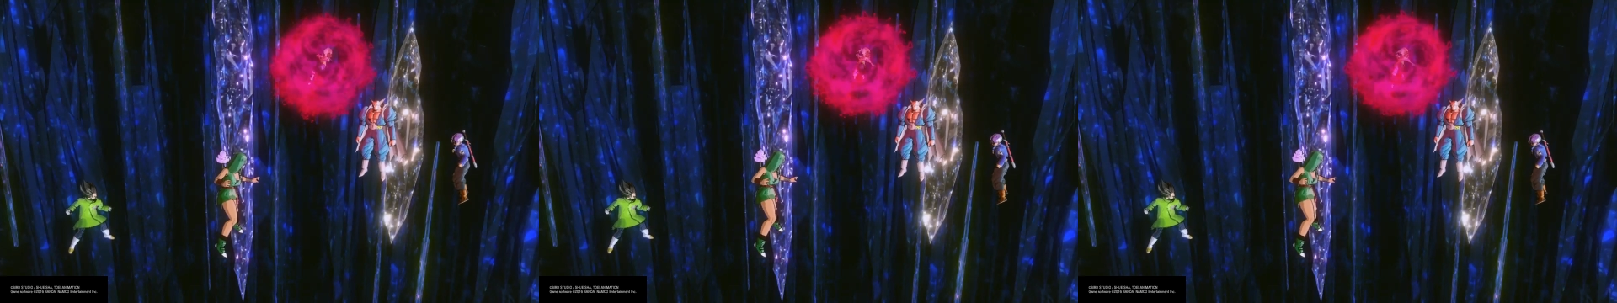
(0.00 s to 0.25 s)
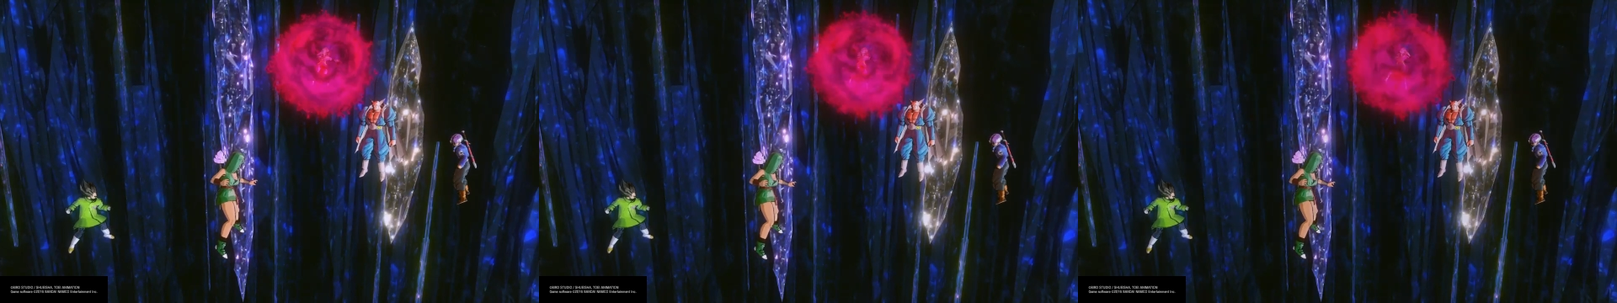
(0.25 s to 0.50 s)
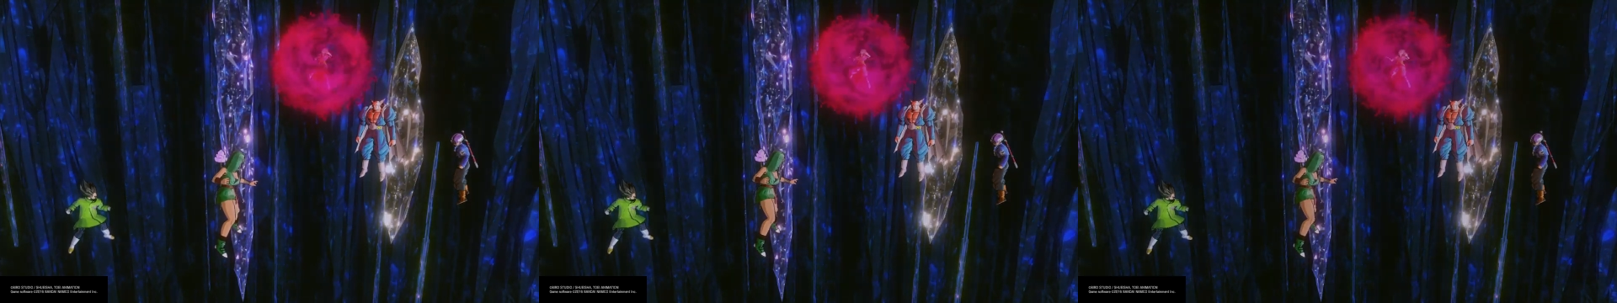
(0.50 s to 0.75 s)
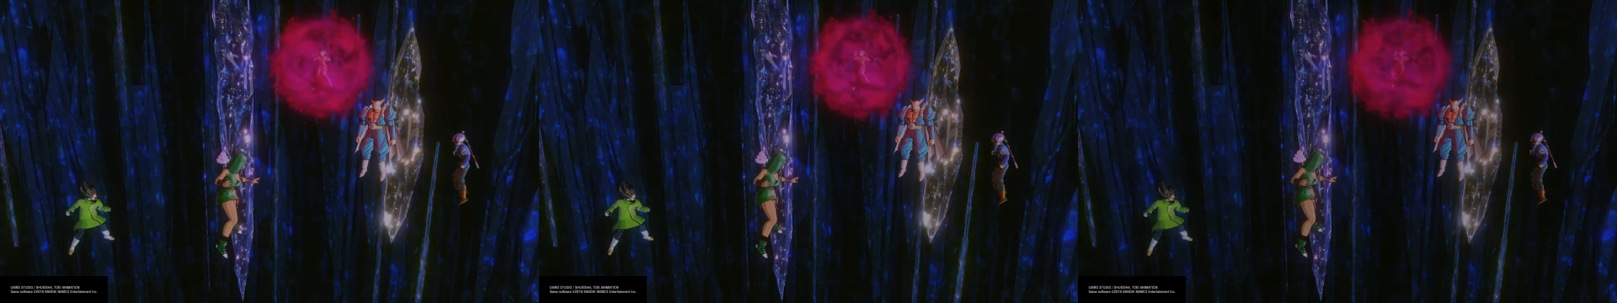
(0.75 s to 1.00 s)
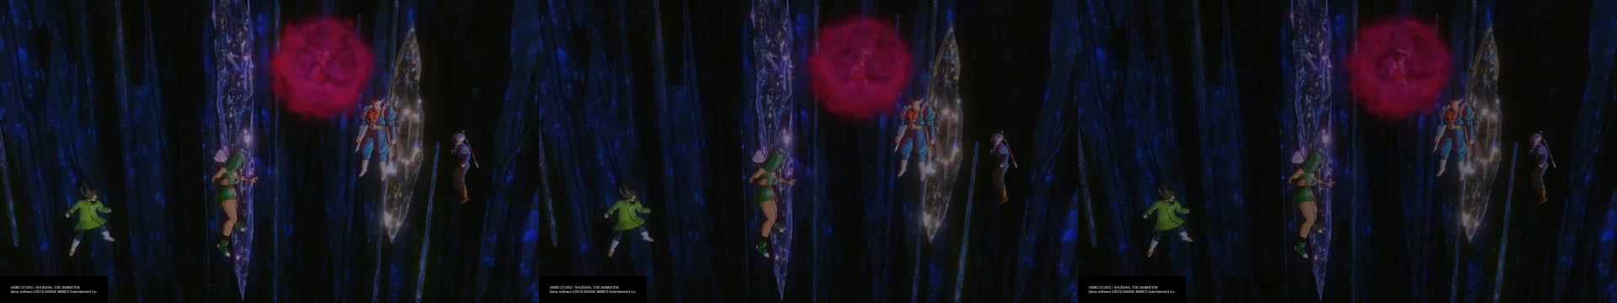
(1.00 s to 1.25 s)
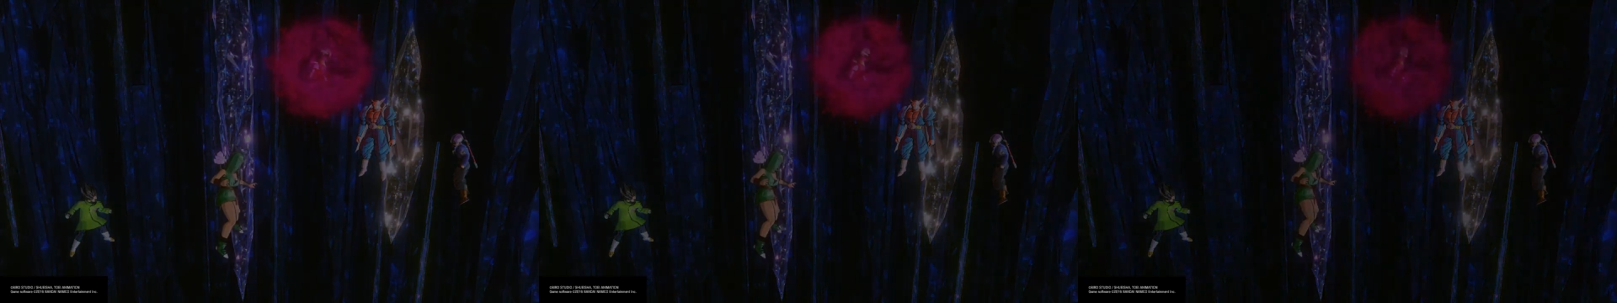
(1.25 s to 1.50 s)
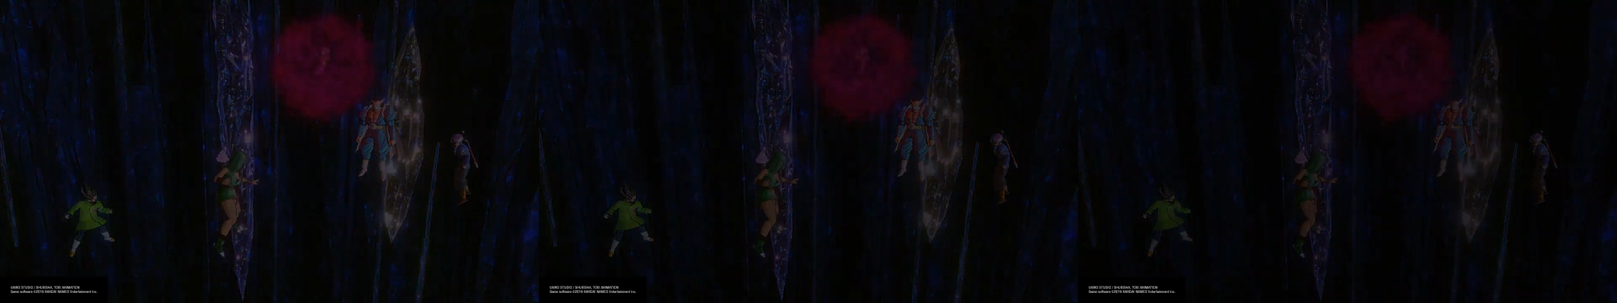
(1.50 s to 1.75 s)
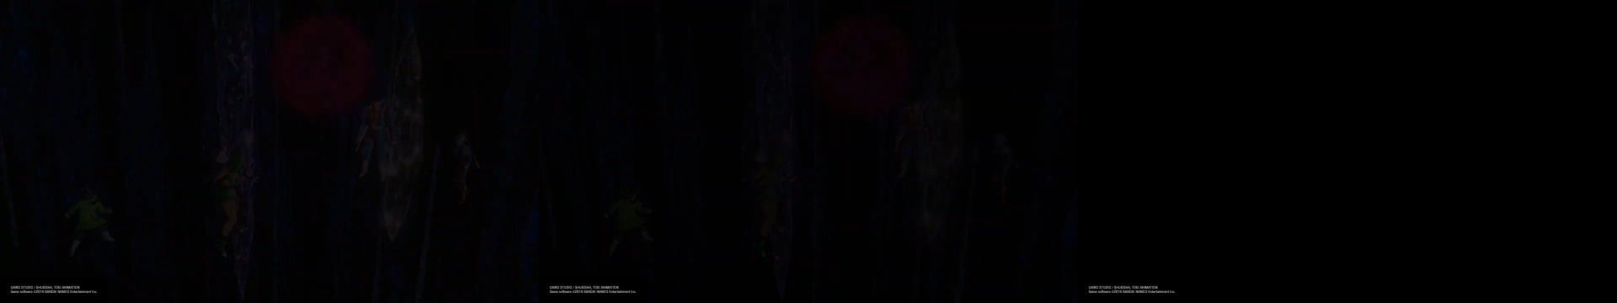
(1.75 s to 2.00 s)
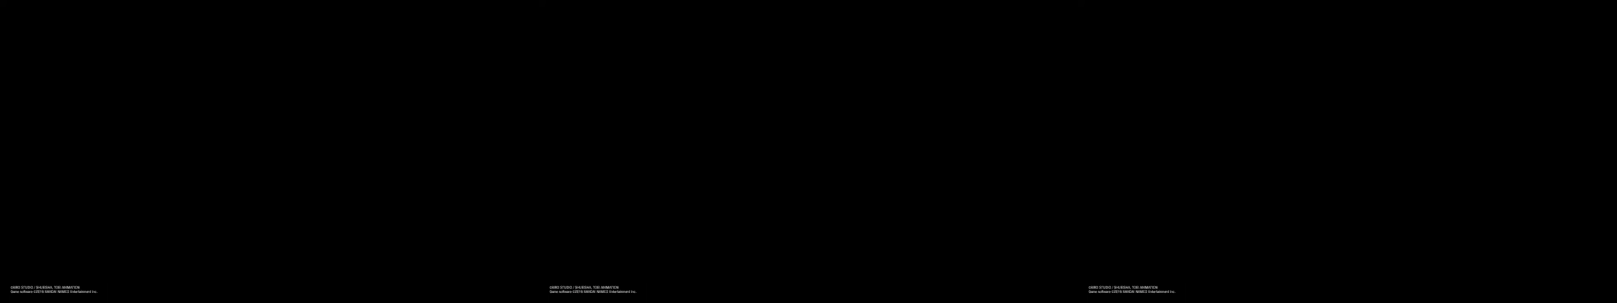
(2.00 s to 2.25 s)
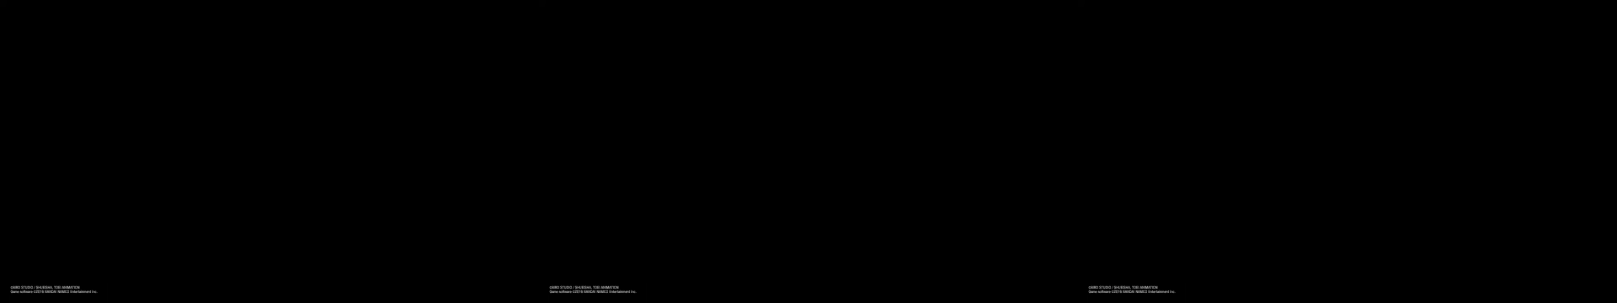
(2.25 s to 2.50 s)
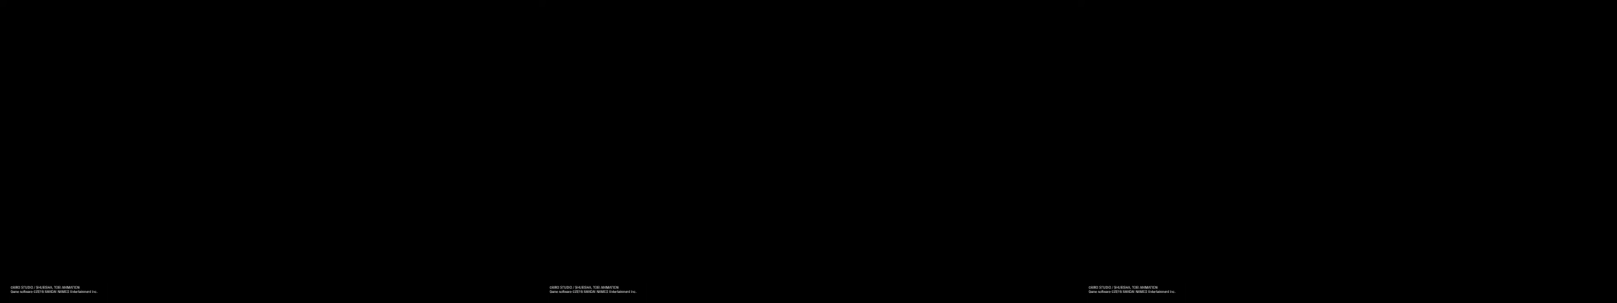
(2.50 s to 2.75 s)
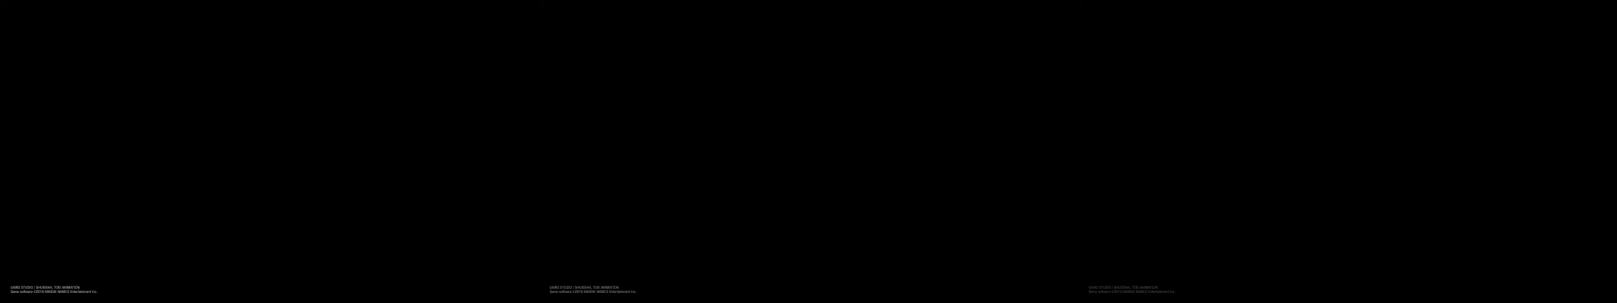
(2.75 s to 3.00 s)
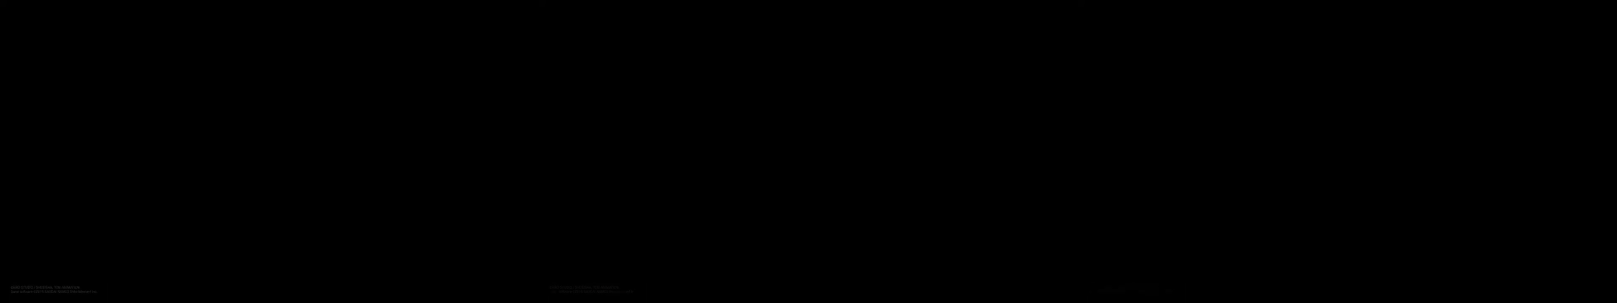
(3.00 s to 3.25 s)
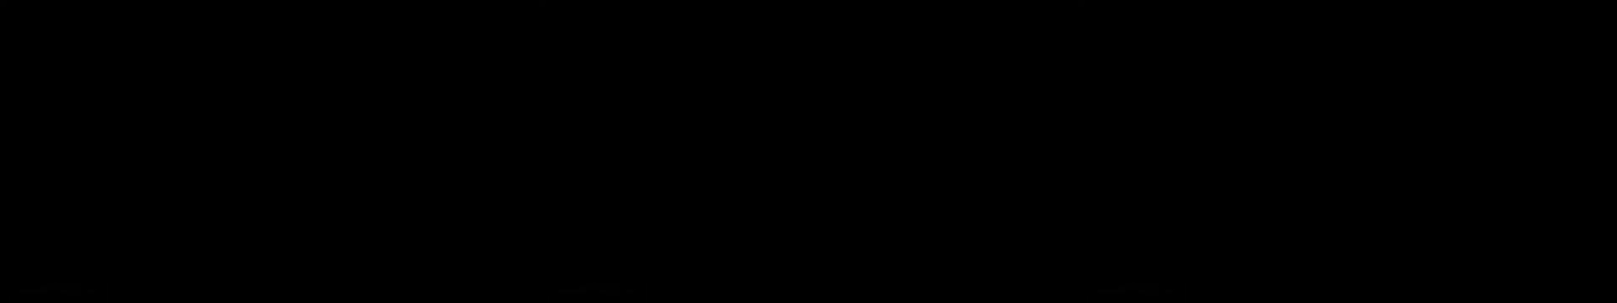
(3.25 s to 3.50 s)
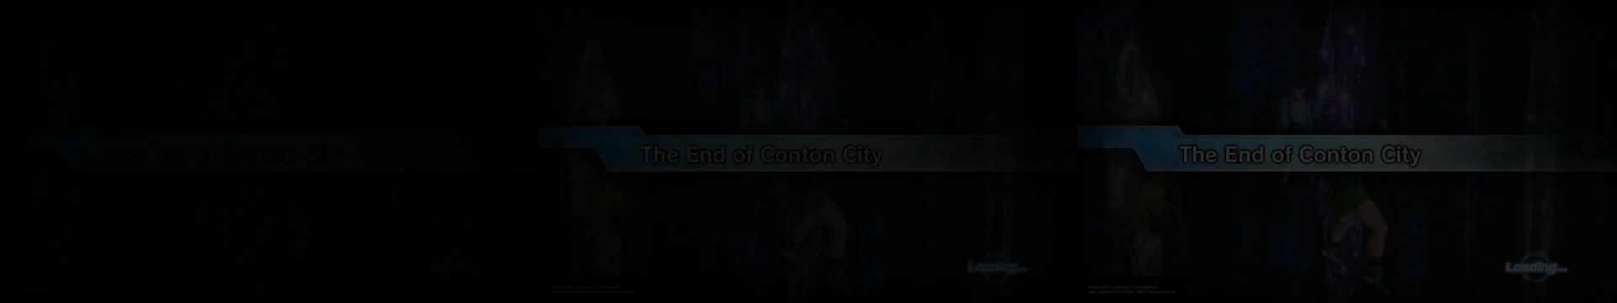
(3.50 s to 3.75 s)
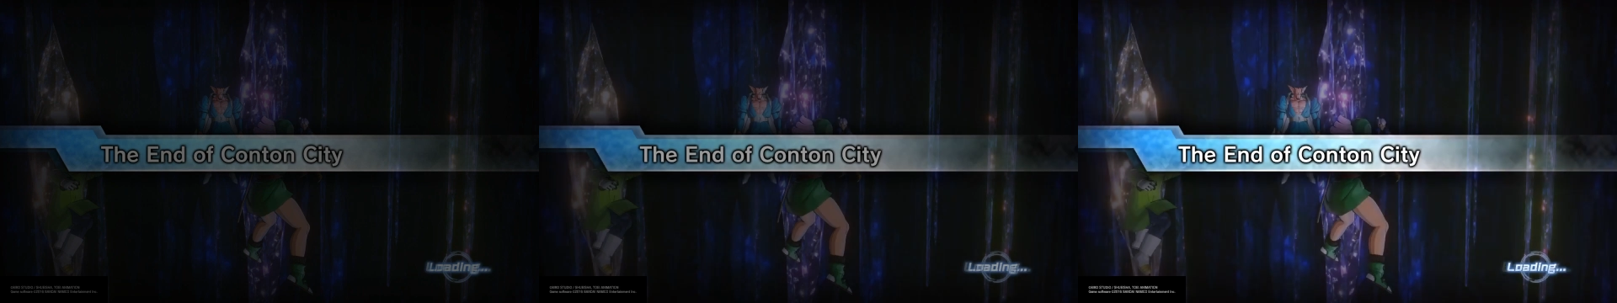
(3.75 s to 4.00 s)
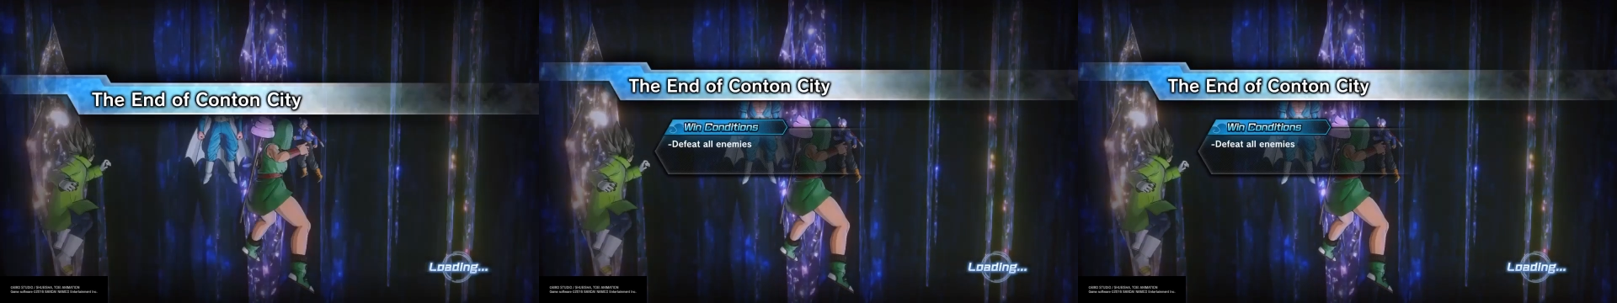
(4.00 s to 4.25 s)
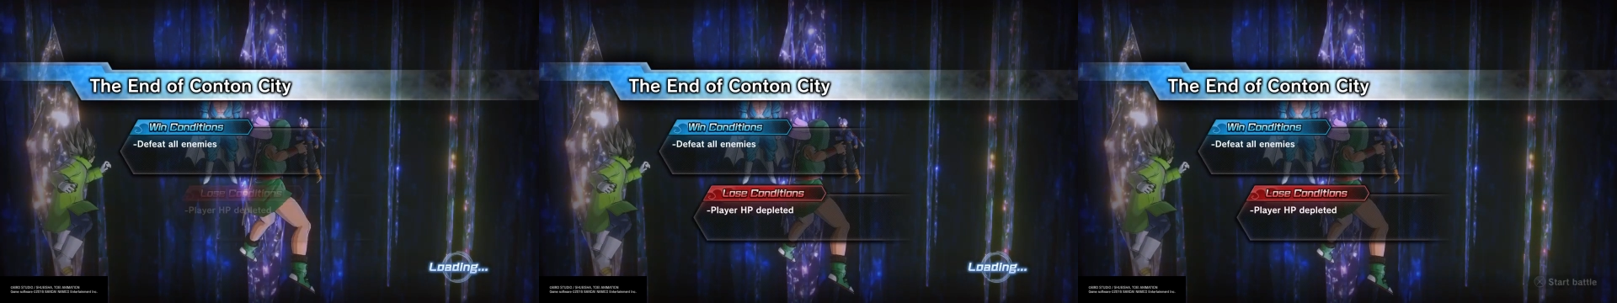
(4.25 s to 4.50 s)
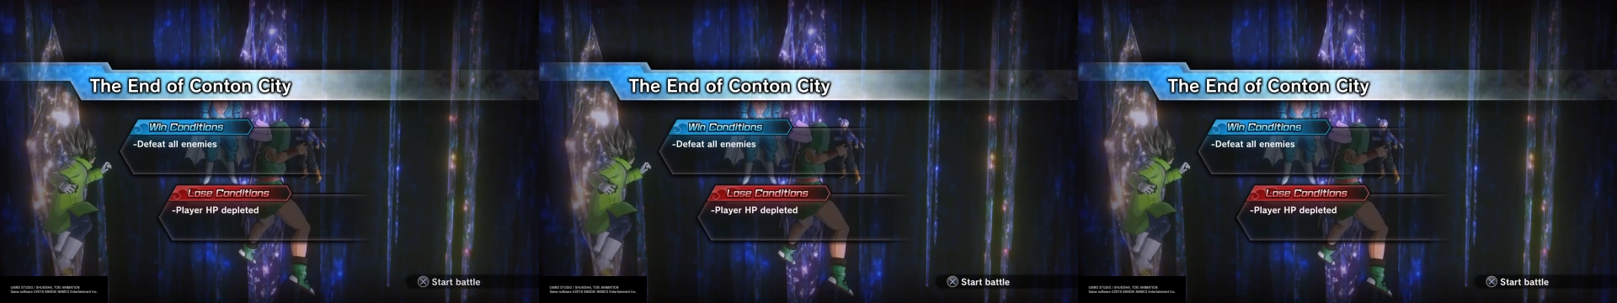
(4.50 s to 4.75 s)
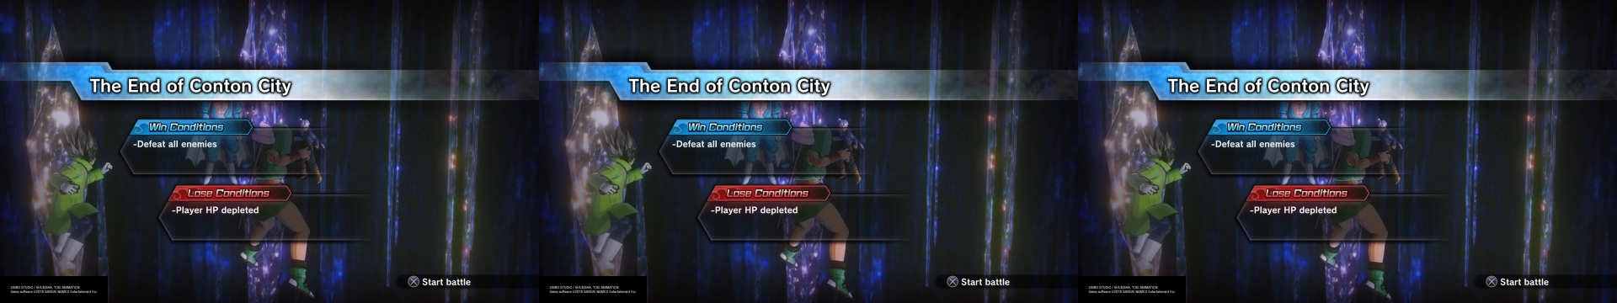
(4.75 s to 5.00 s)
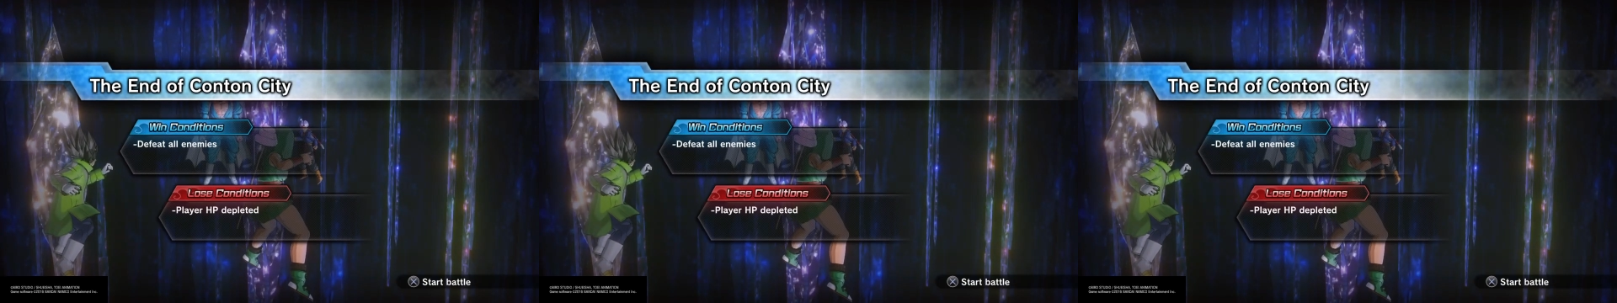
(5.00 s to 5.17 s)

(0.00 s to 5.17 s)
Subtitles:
Nobody's mouth can be seen.